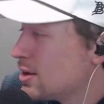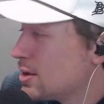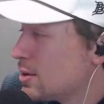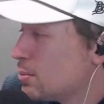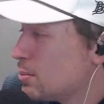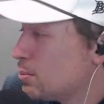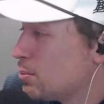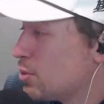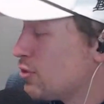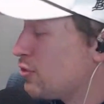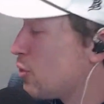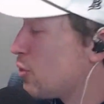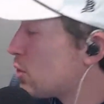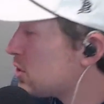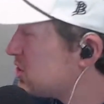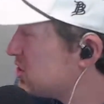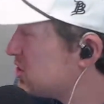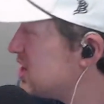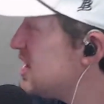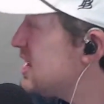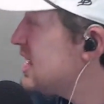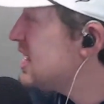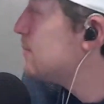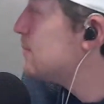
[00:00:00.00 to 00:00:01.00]
Before
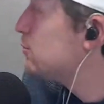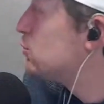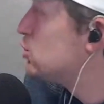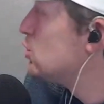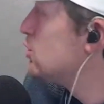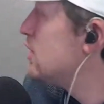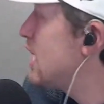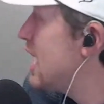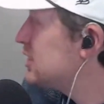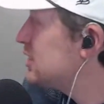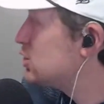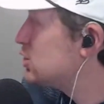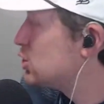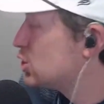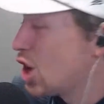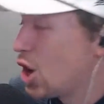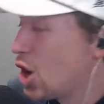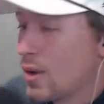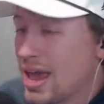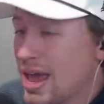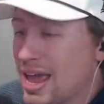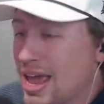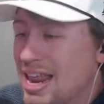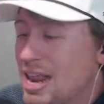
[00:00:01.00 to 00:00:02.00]
seeing him 2 nights
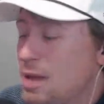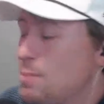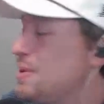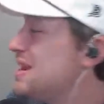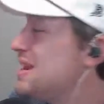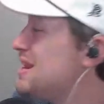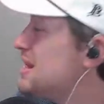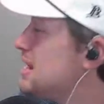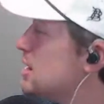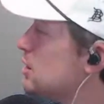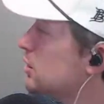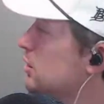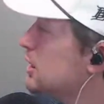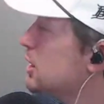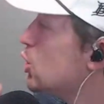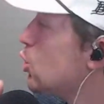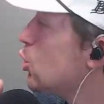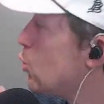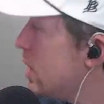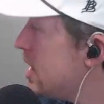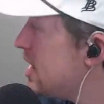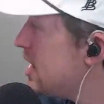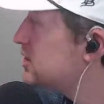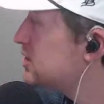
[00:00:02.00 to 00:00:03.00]
ago, it had been nearly a
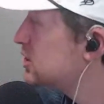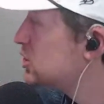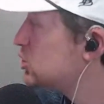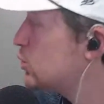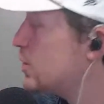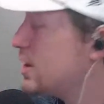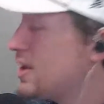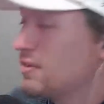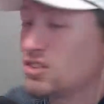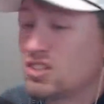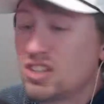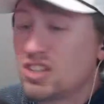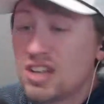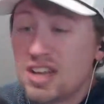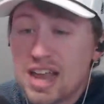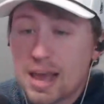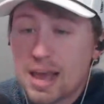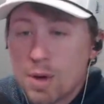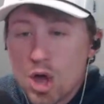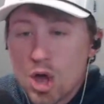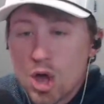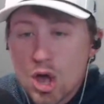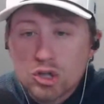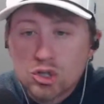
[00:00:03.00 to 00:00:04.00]
week since we had seen
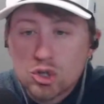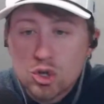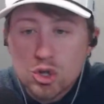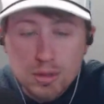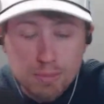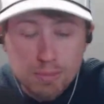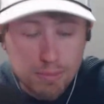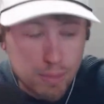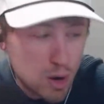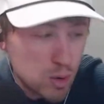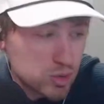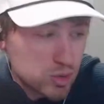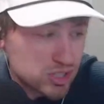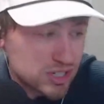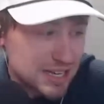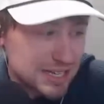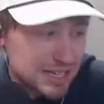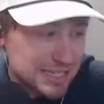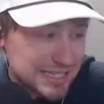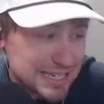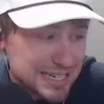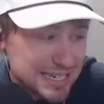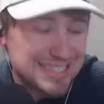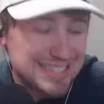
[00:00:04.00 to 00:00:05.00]
him. So the most
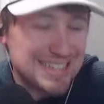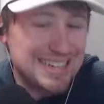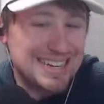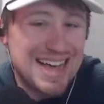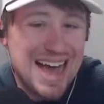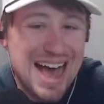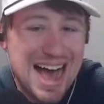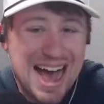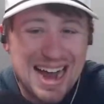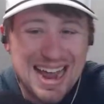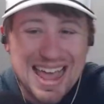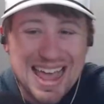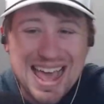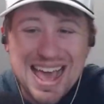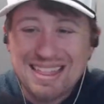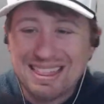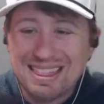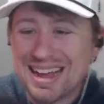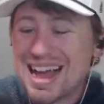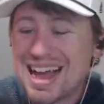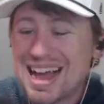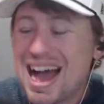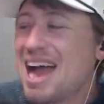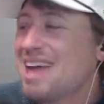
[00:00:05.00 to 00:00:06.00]
consistent guy,
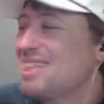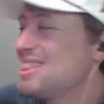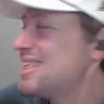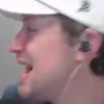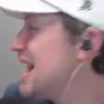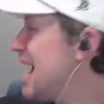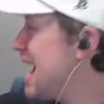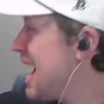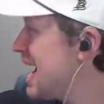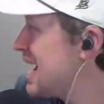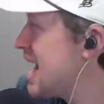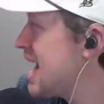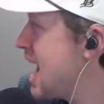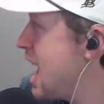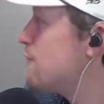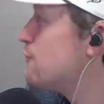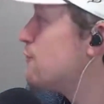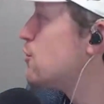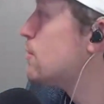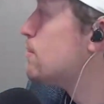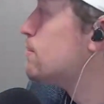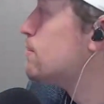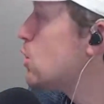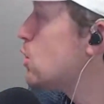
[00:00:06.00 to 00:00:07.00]
the guy that I have
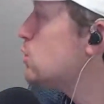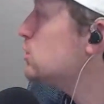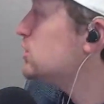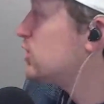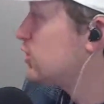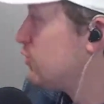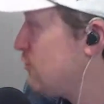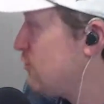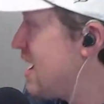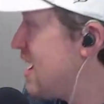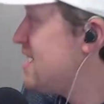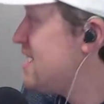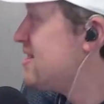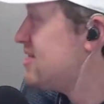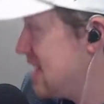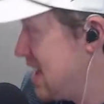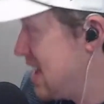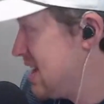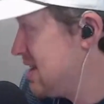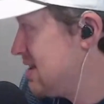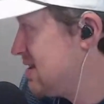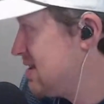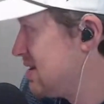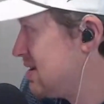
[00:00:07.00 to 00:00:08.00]
the most faith
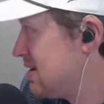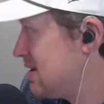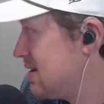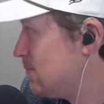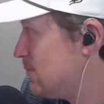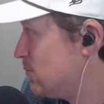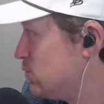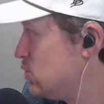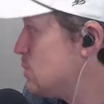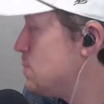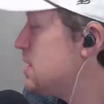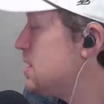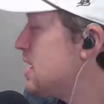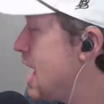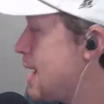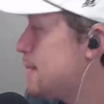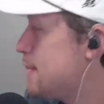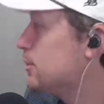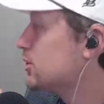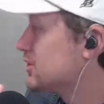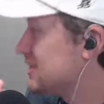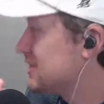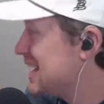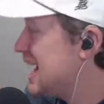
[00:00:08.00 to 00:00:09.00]
in to be
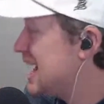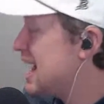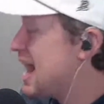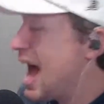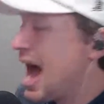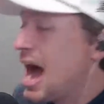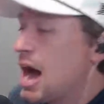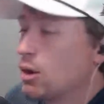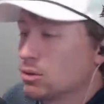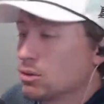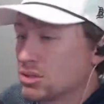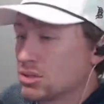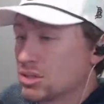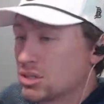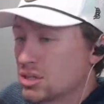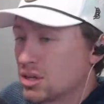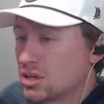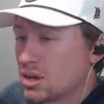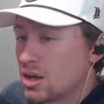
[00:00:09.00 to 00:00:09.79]
able to get outs,